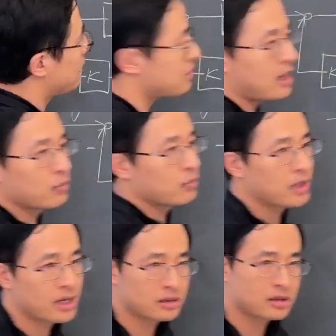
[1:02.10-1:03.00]
time we
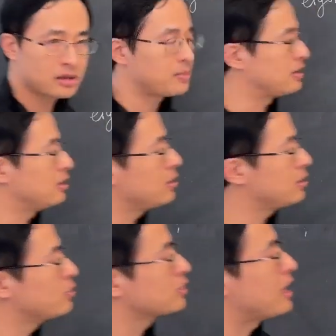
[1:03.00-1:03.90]
can spend a little bit
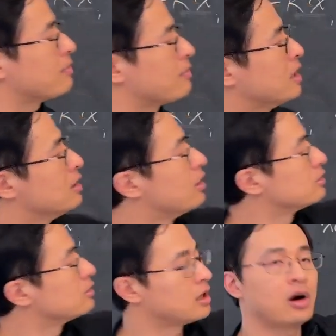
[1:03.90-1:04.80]
more time
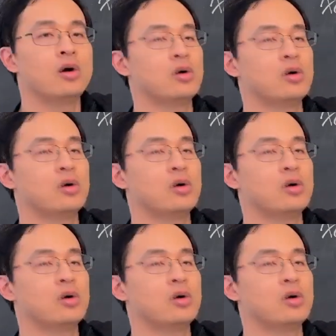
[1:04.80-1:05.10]
on the whole